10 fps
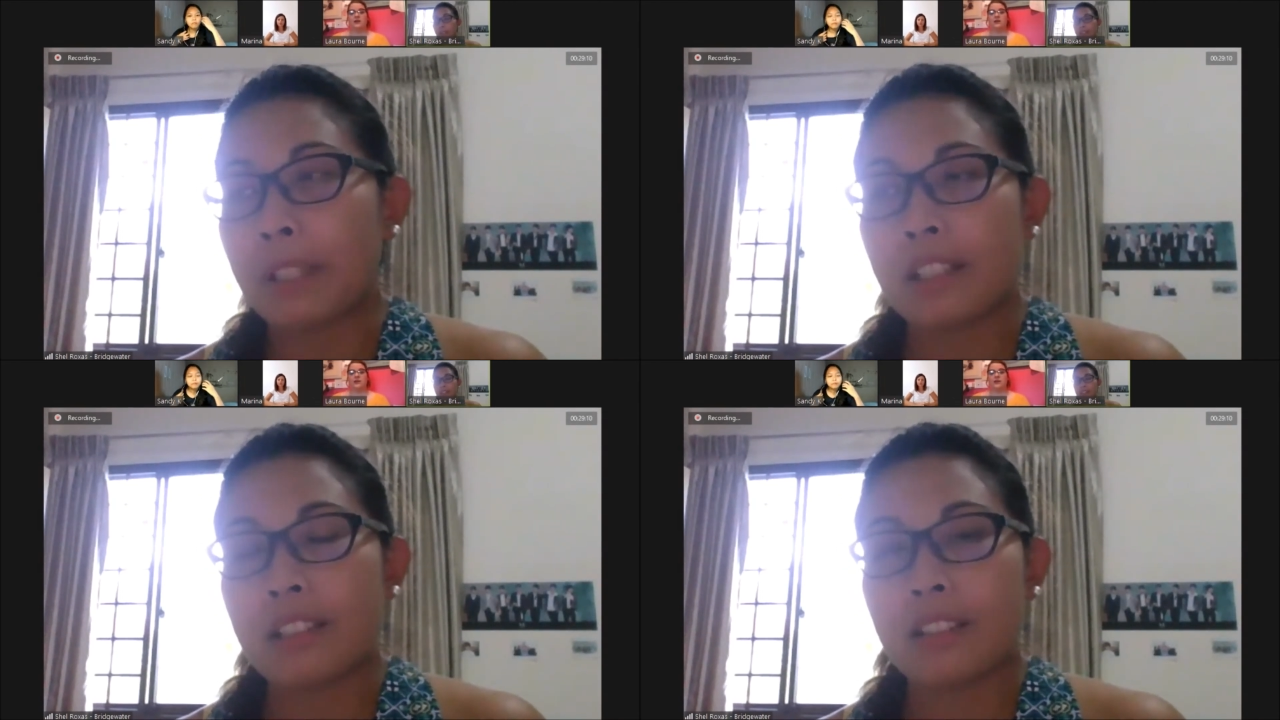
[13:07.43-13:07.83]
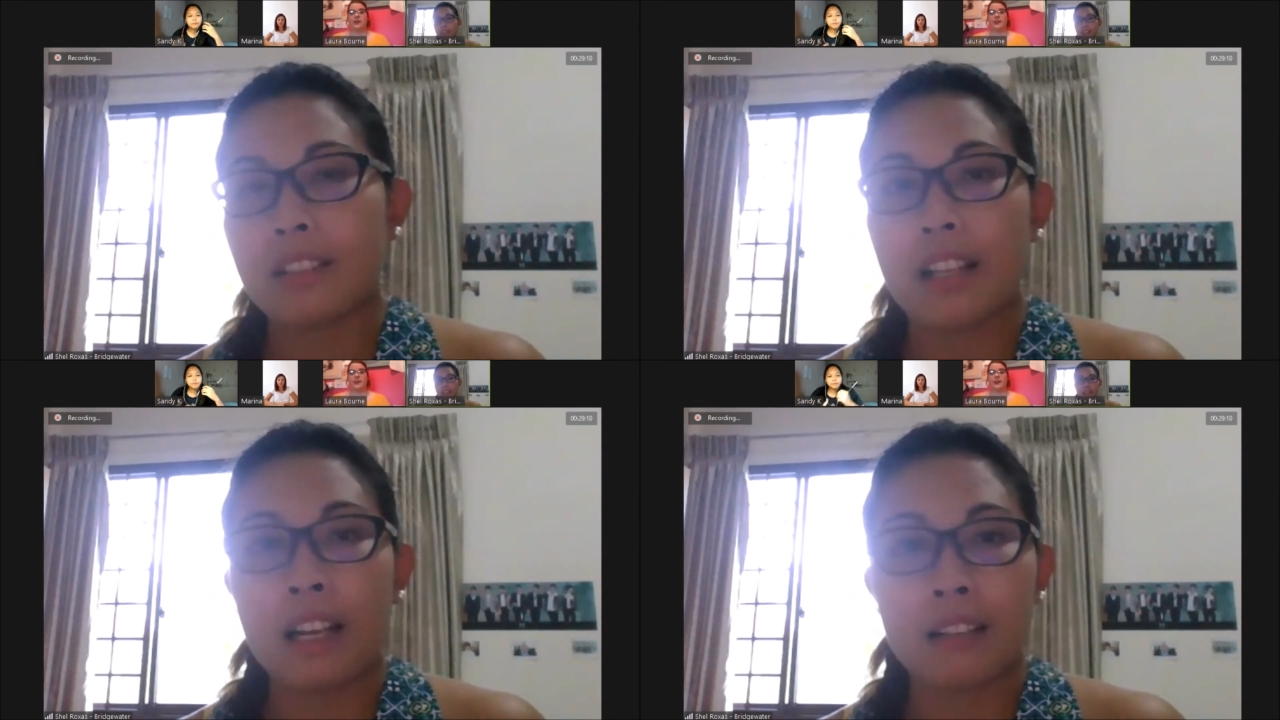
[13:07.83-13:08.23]

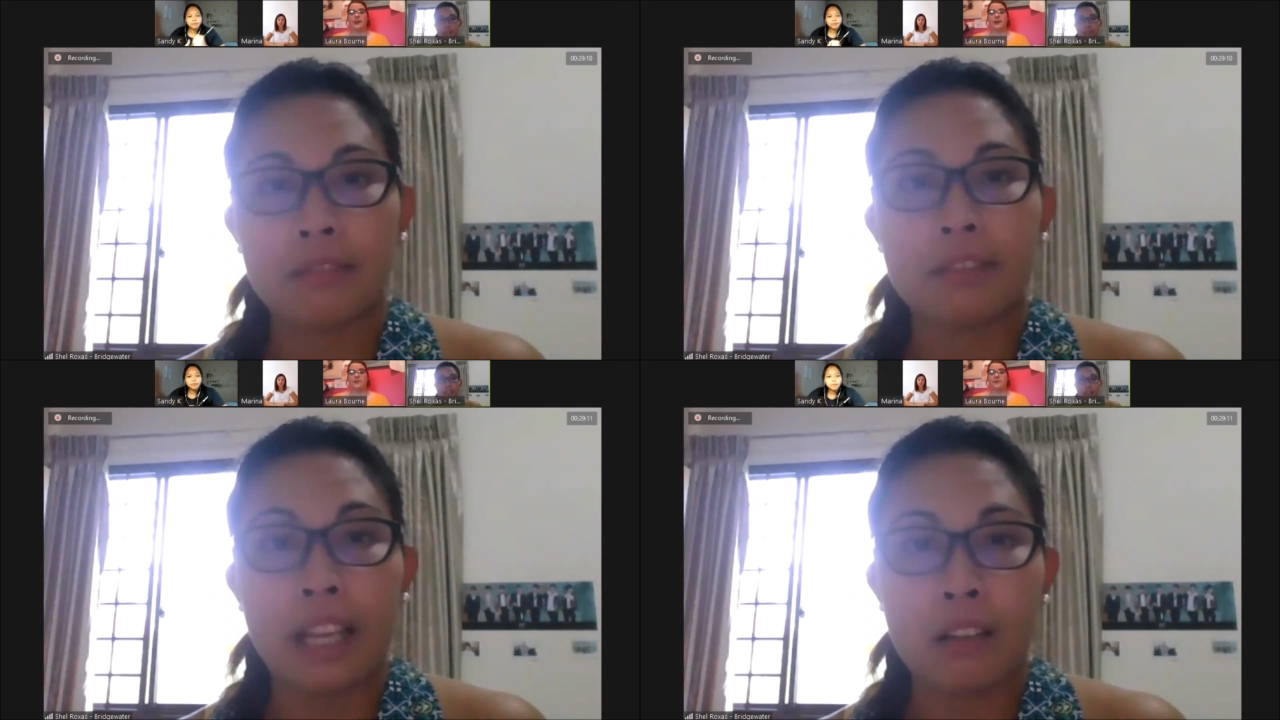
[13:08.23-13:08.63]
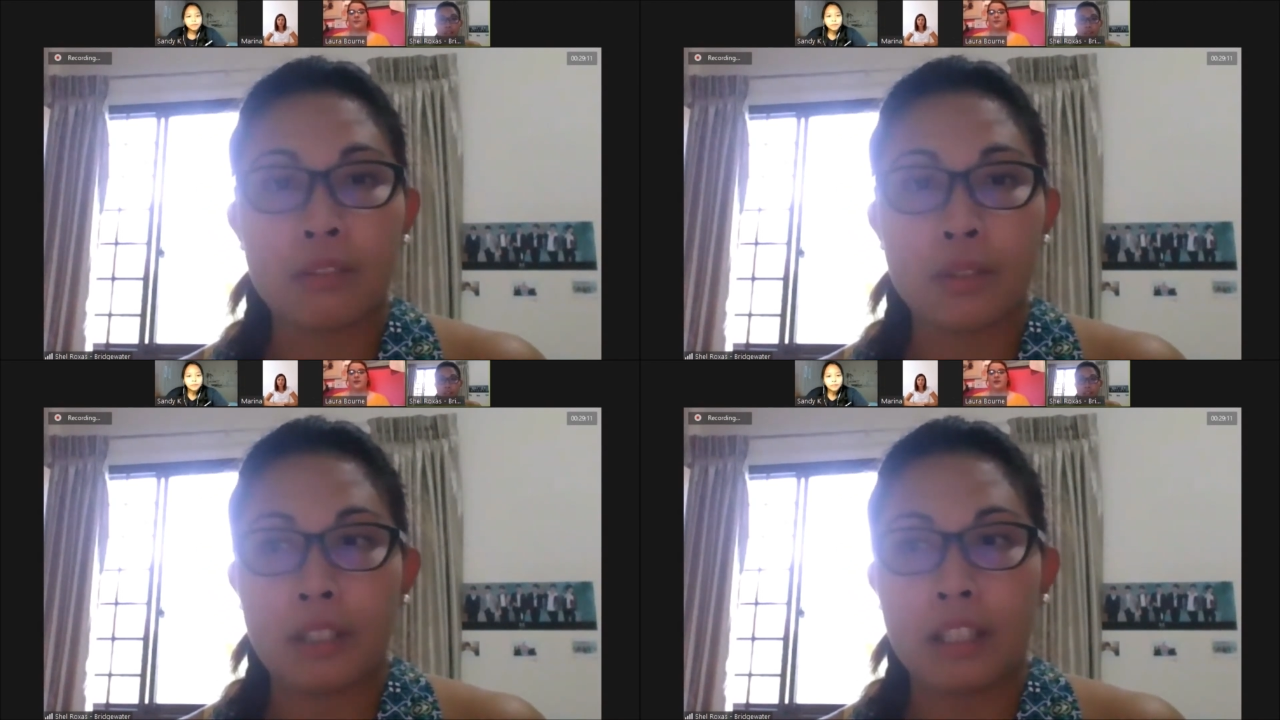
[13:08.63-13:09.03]
because I'm
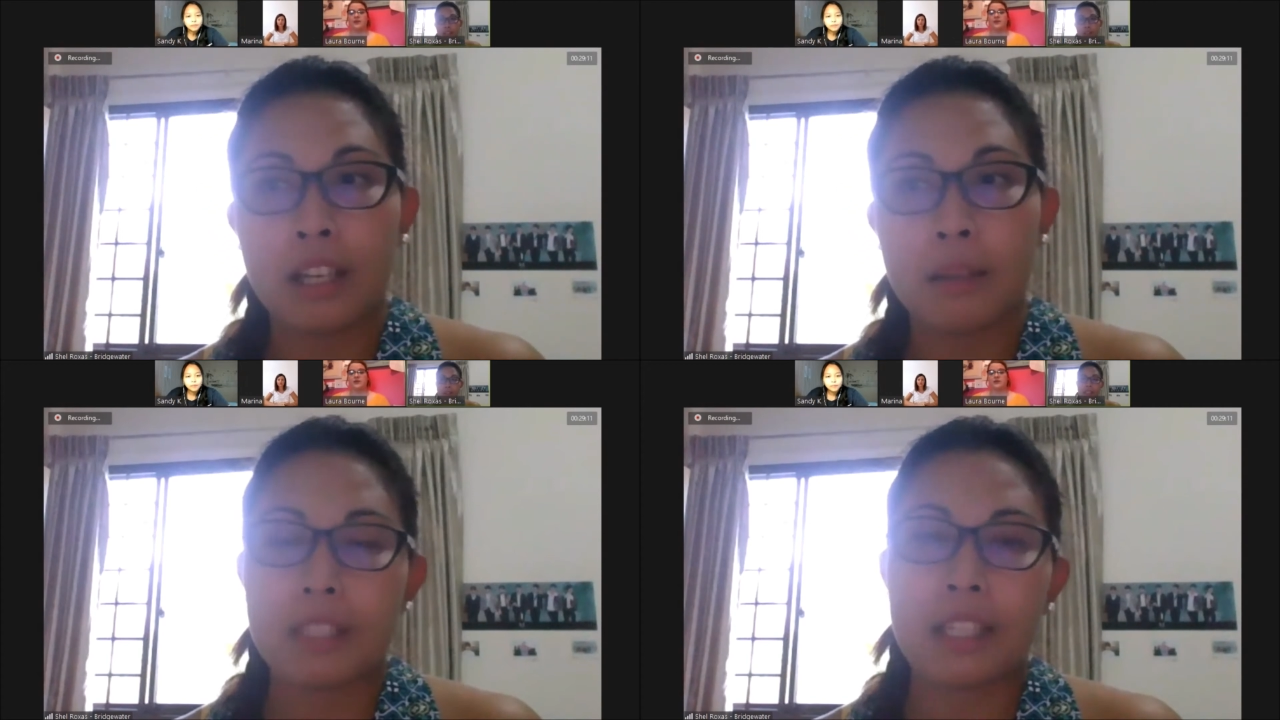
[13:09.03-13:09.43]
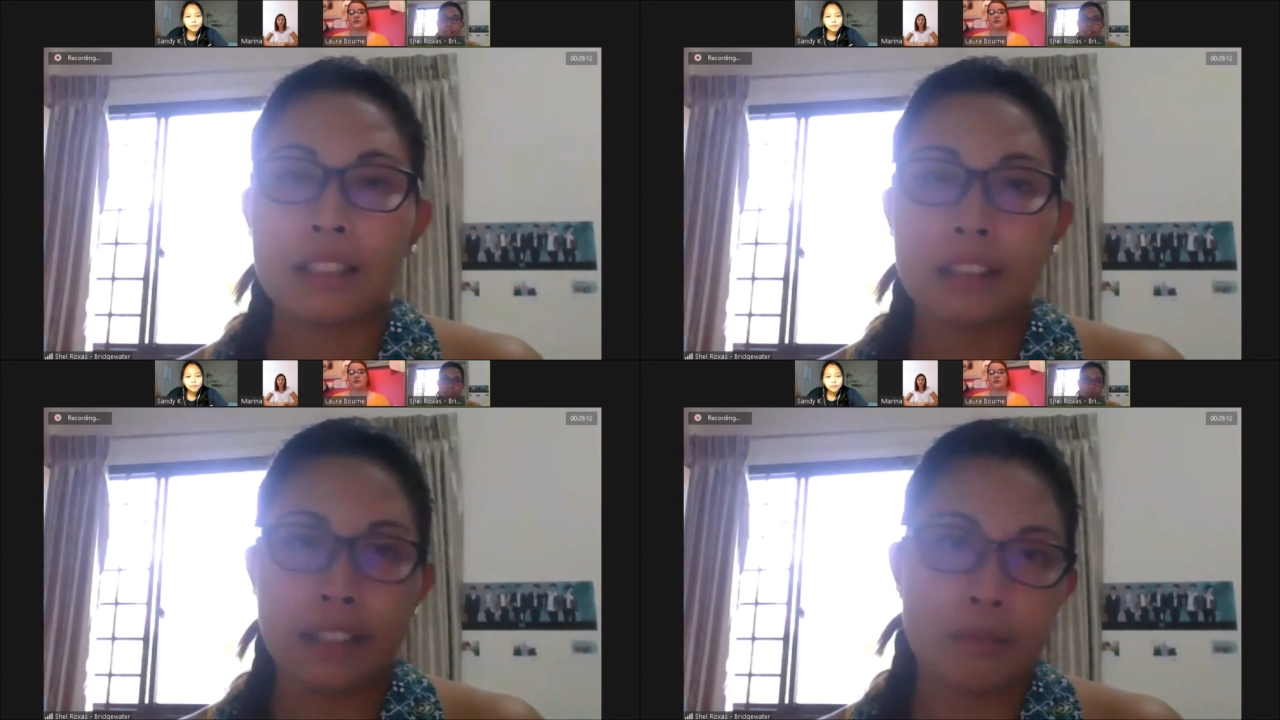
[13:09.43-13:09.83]
now doing
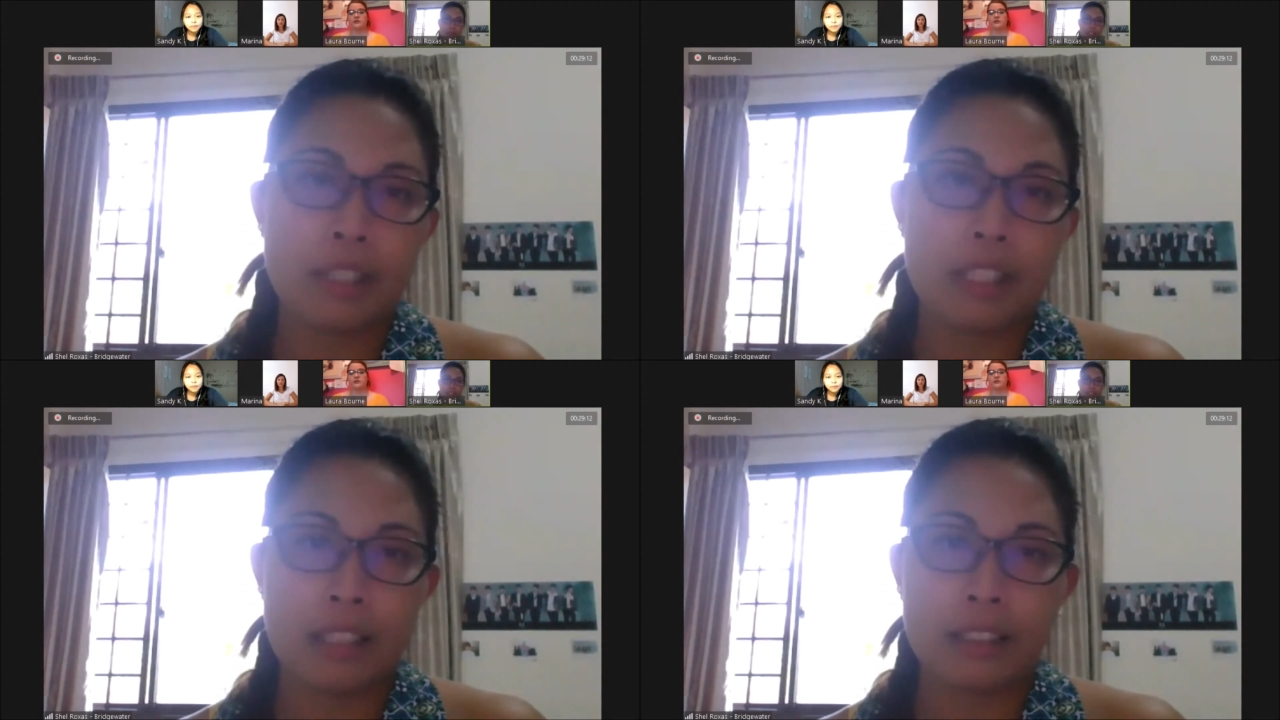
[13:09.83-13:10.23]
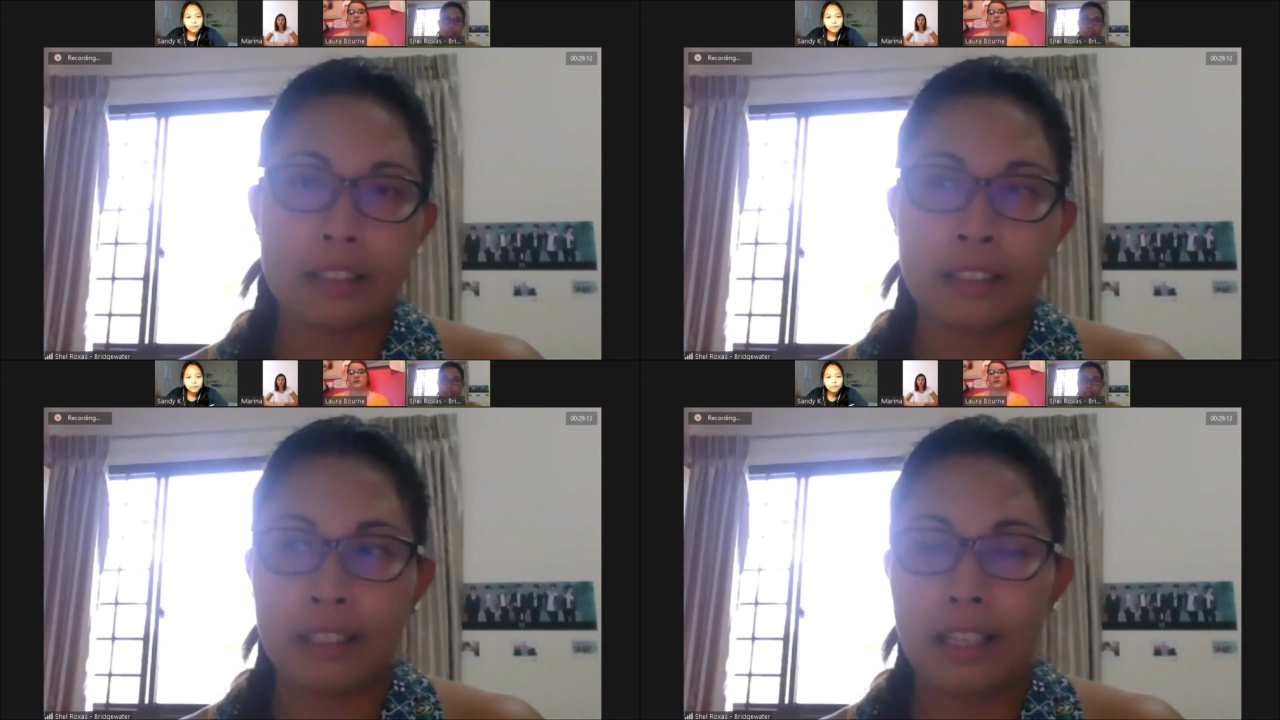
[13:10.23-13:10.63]
upcycling and
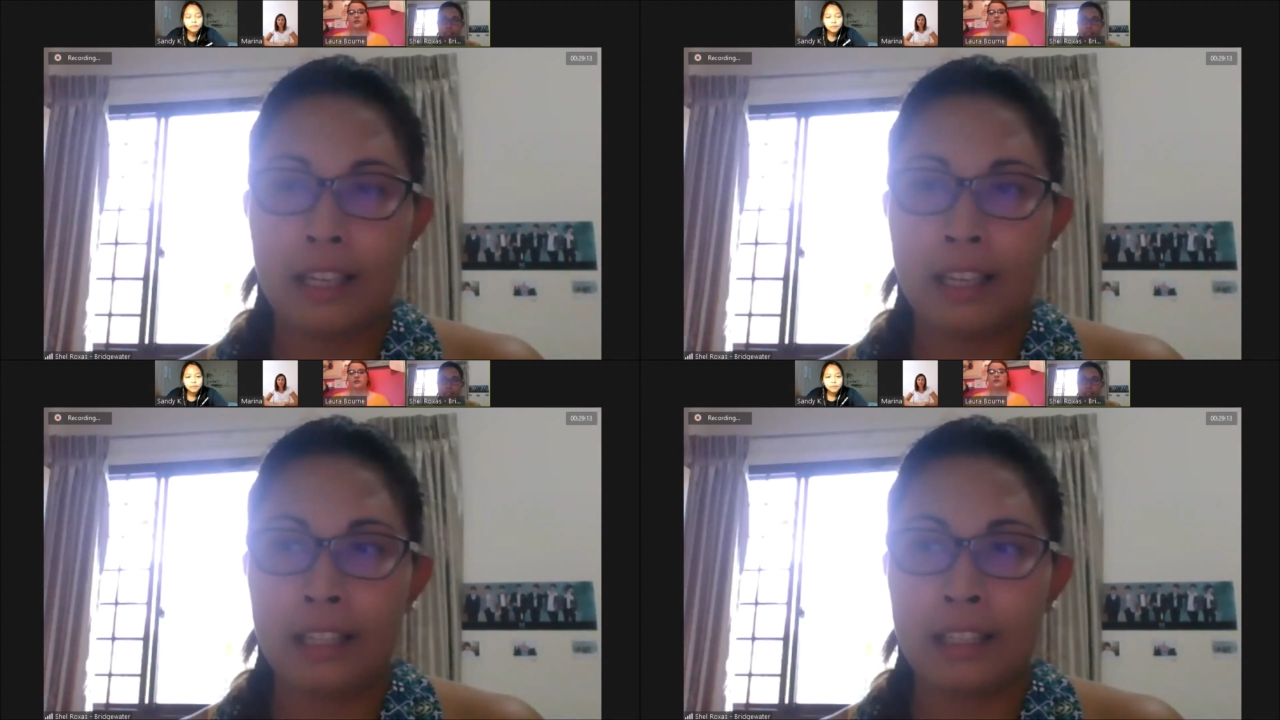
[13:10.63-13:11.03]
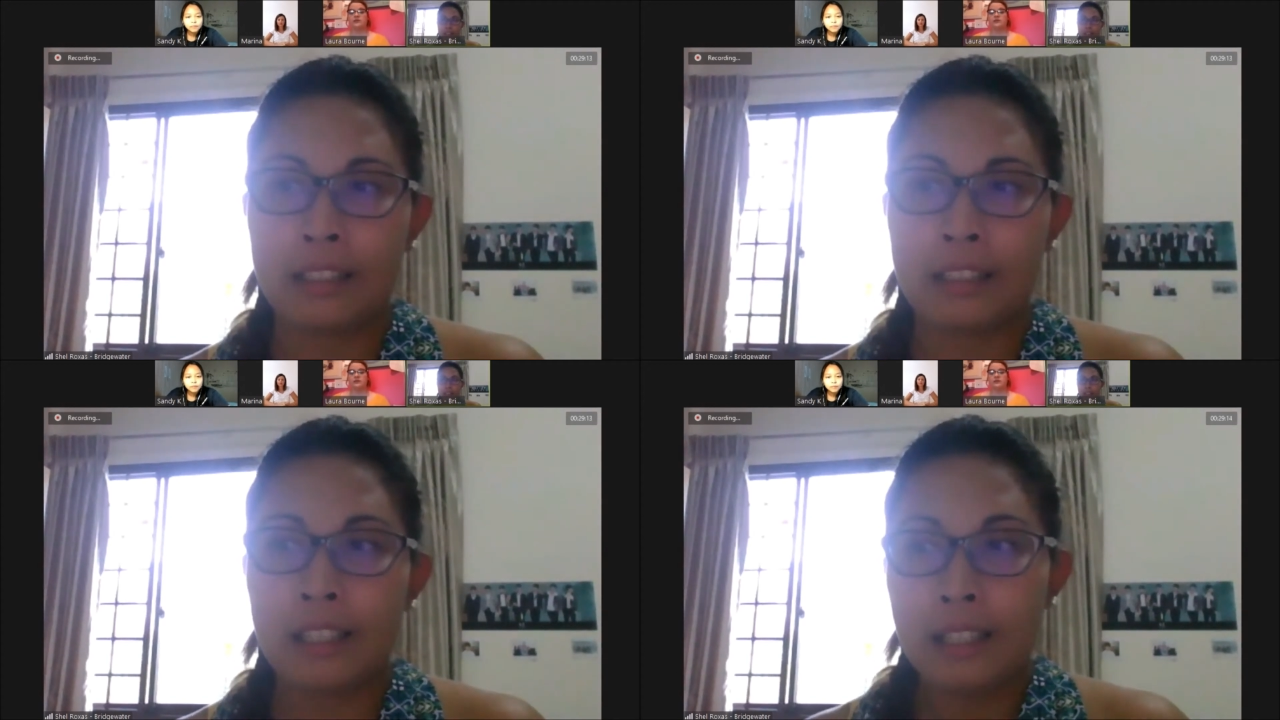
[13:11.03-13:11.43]
recycling,
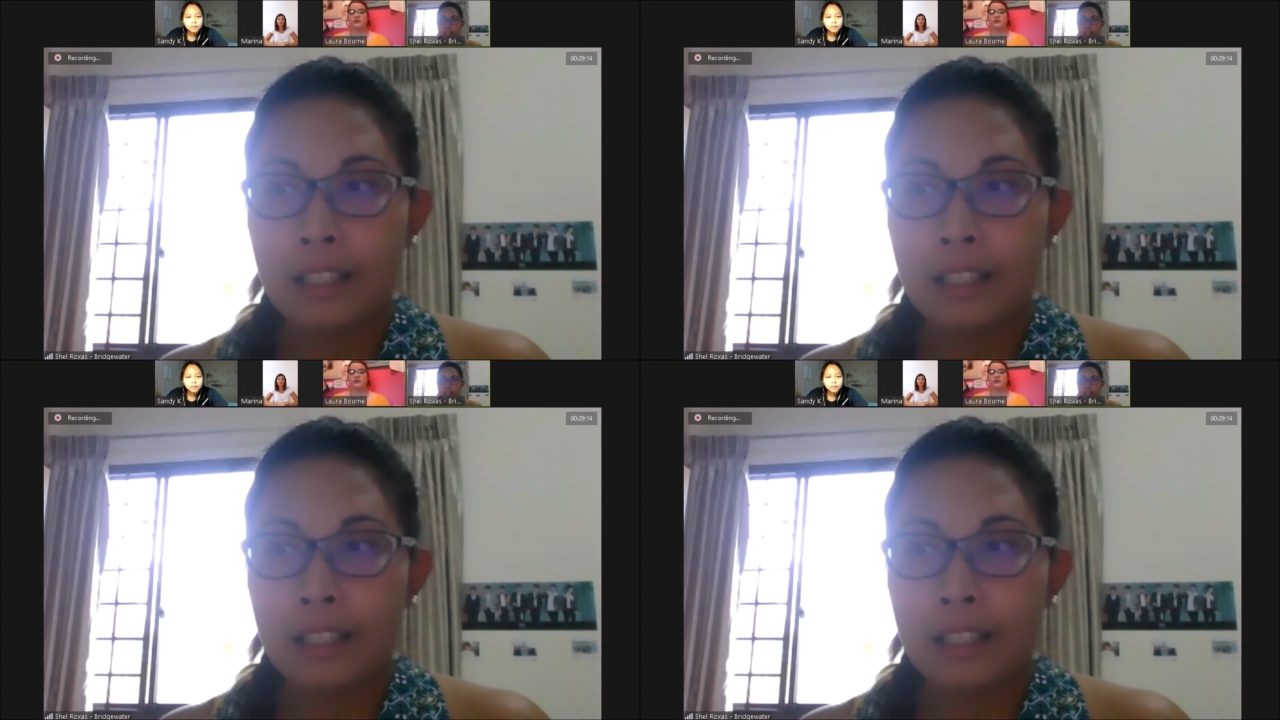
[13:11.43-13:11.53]
and